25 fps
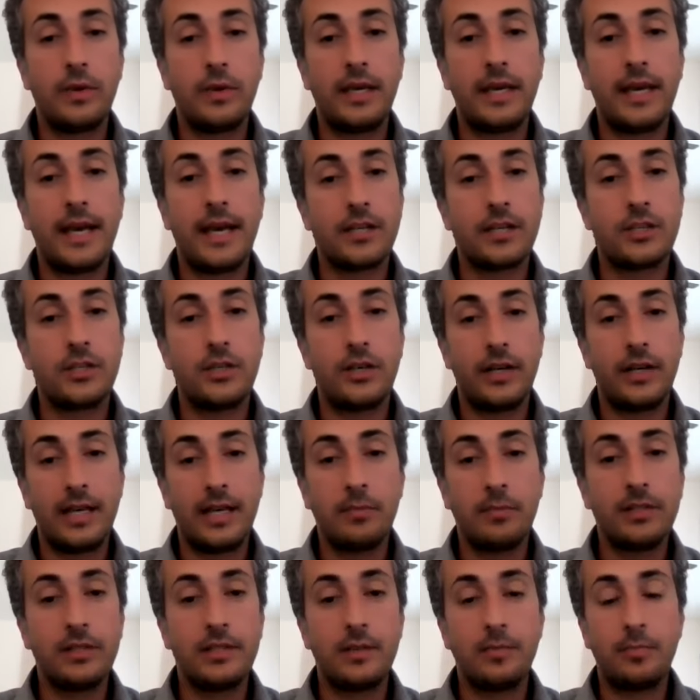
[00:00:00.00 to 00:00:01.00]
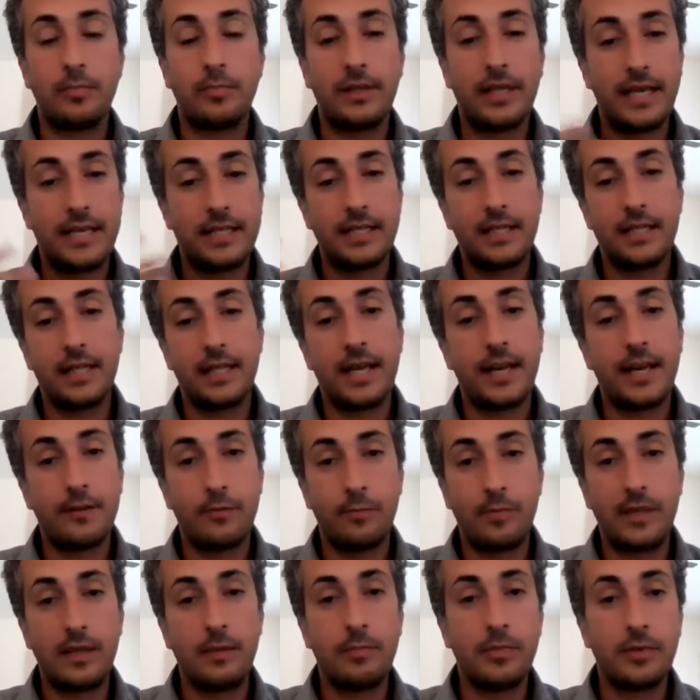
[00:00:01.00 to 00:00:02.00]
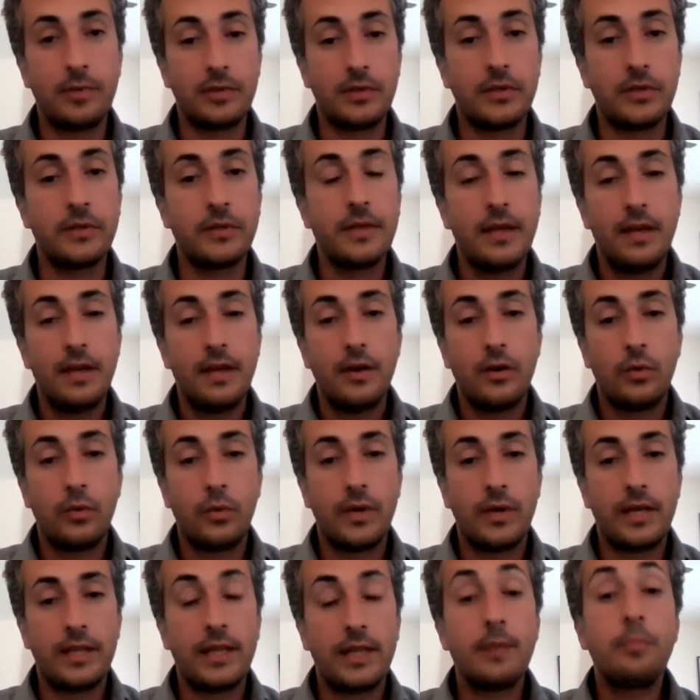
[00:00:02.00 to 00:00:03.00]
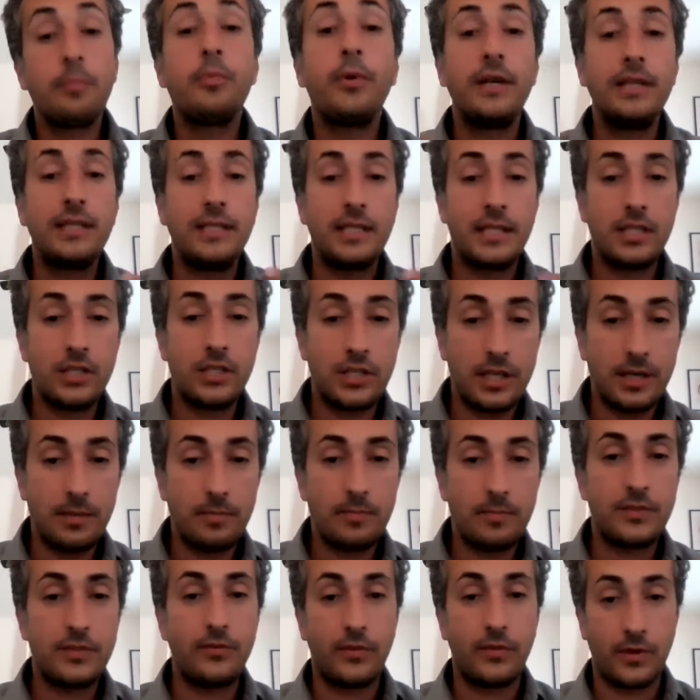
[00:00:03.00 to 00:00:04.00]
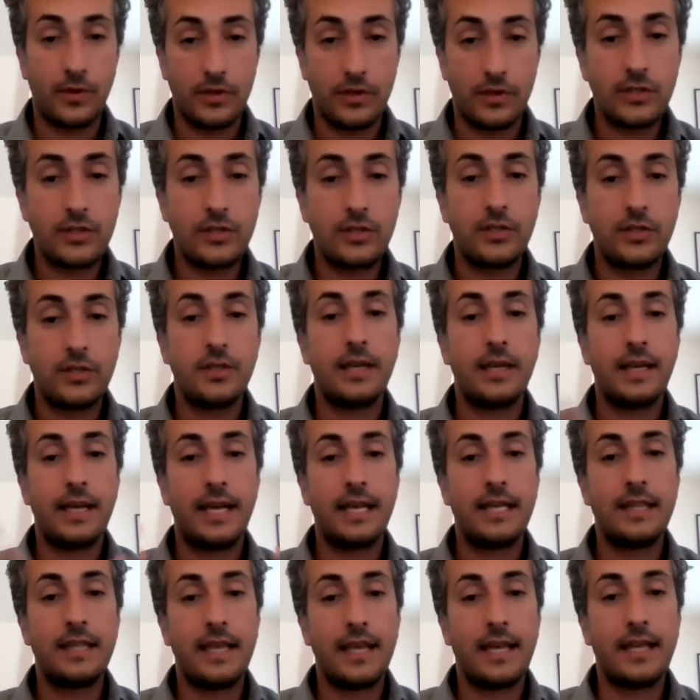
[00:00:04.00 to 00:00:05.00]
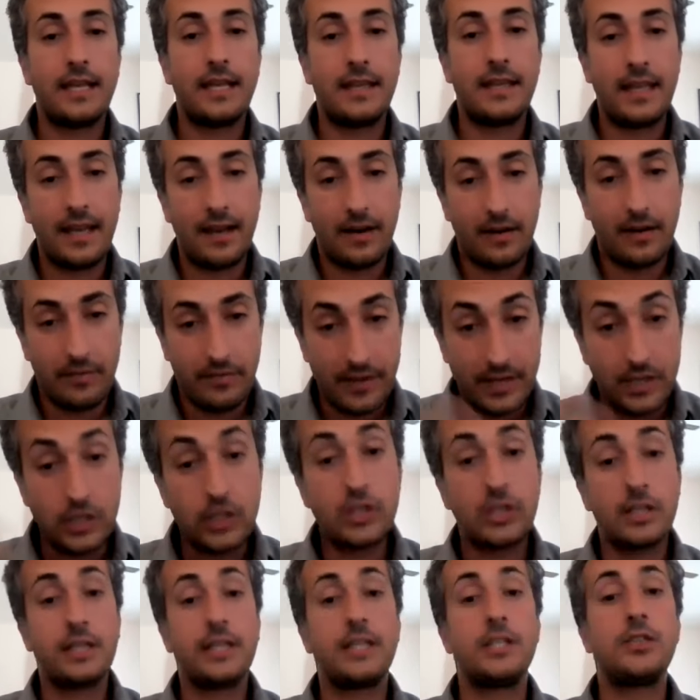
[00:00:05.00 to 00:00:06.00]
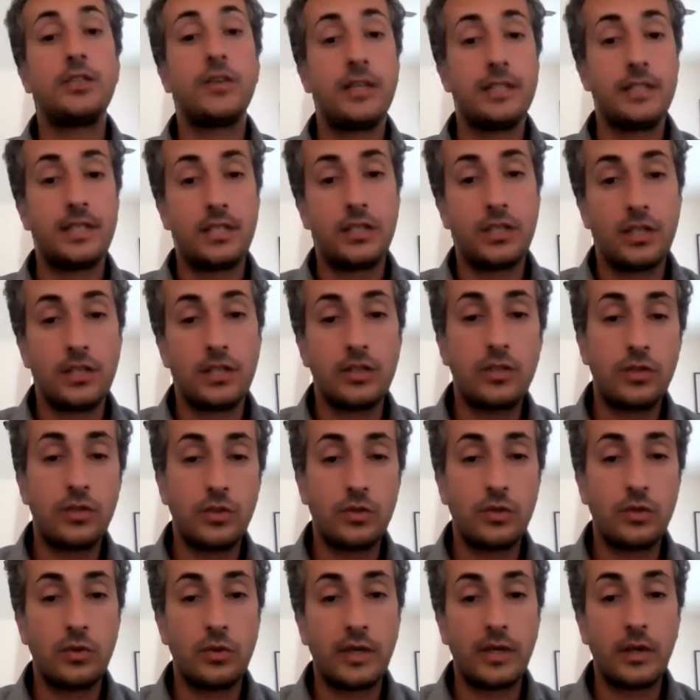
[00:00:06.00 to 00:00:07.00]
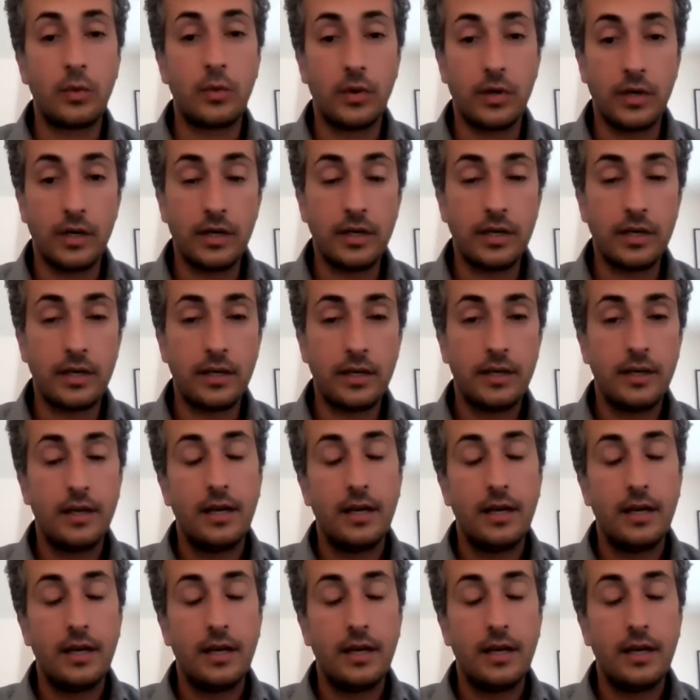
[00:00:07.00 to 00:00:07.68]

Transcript: We actually are able to place a lot of people with apprenticeships first, and then they are eventually transitioned to doing work.